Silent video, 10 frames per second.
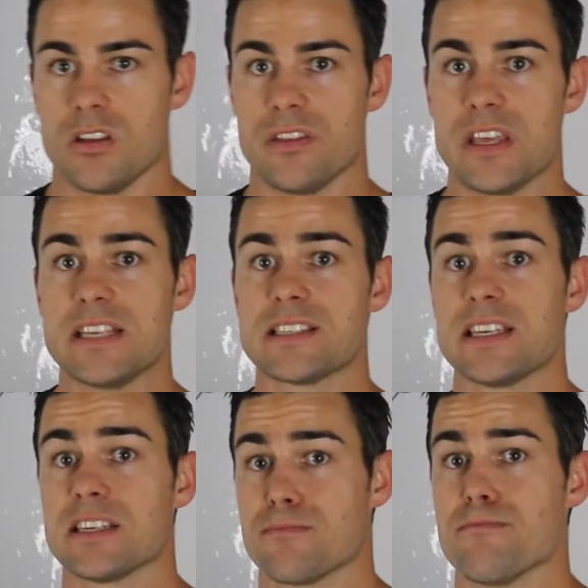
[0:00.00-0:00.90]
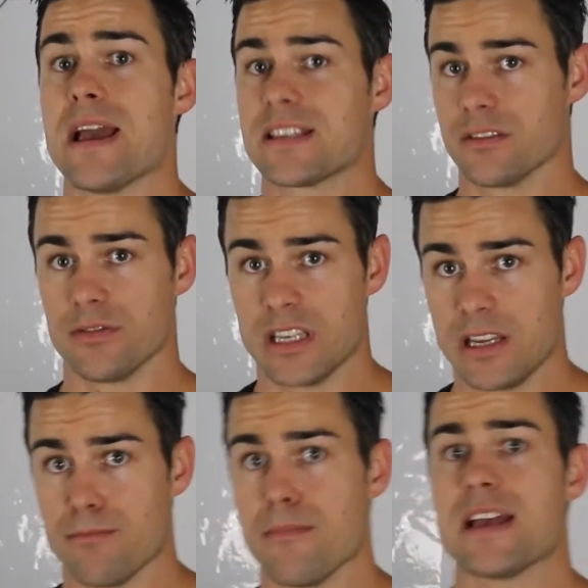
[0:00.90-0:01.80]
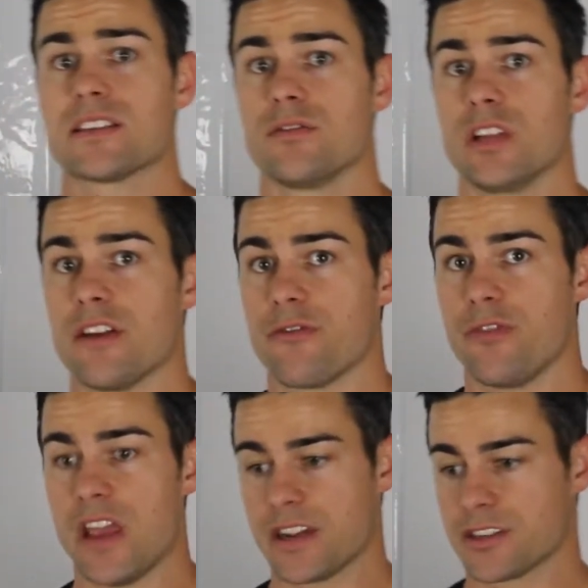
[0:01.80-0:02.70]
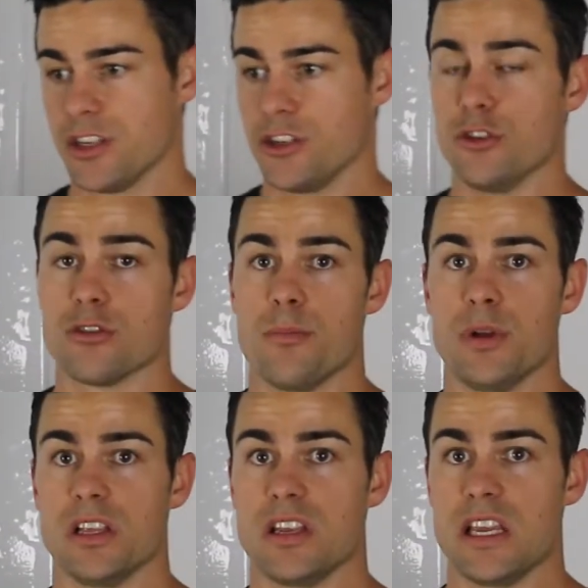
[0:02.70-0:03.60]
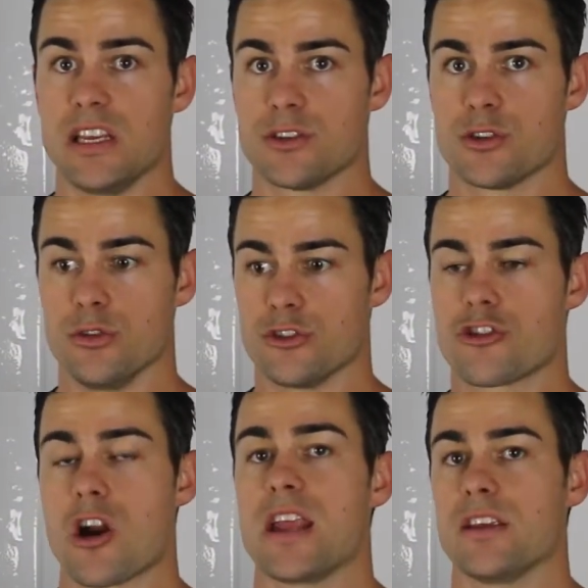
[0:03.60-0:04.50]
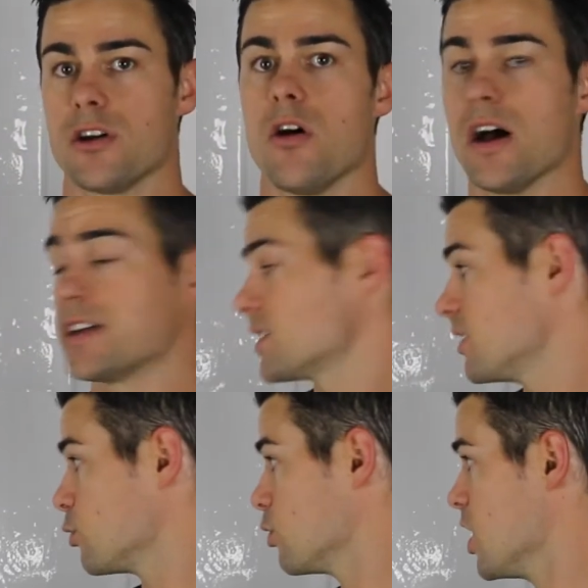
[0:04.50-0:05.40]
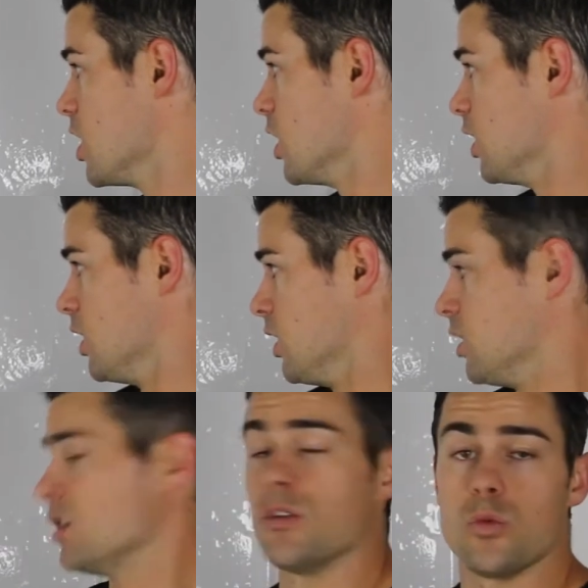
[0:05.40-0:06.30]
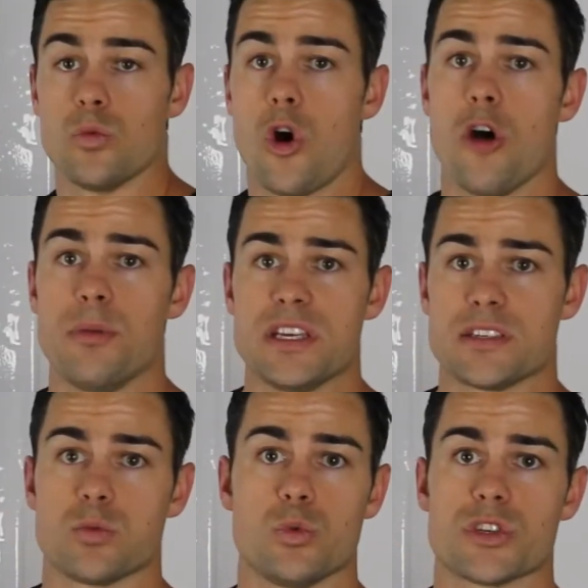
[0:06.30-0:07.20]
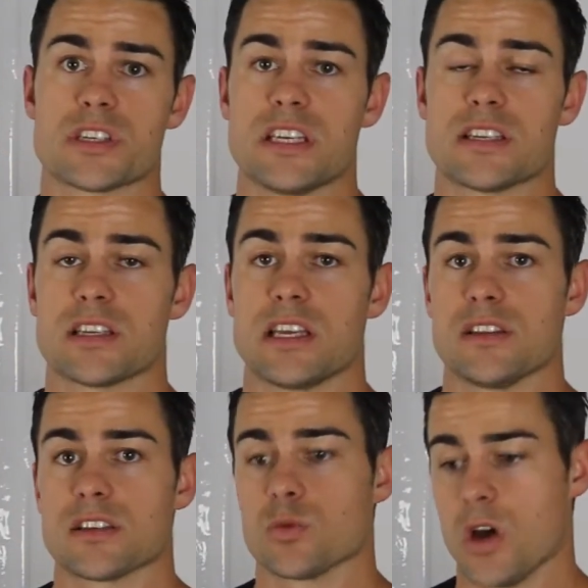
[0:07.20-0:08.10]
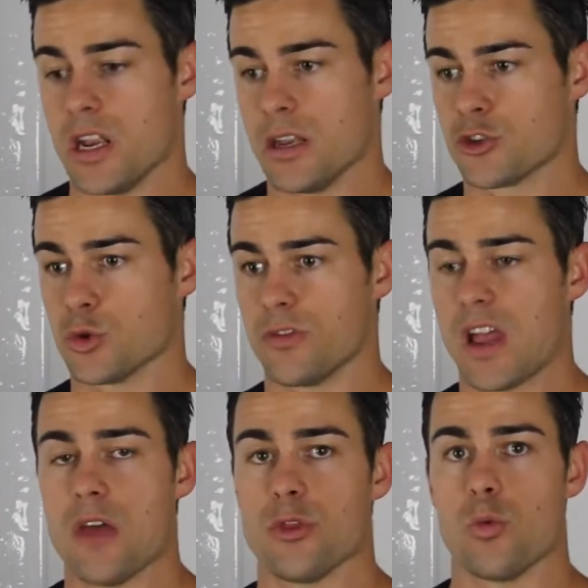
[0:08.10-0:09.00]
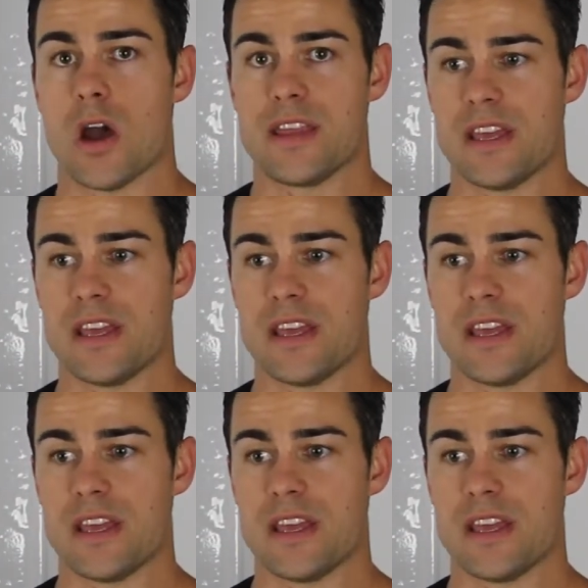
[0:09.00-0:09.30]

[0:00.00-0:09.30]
These things massively affect your ability to train at the highest level. Hobbies, we'll just get this one sort of out the way.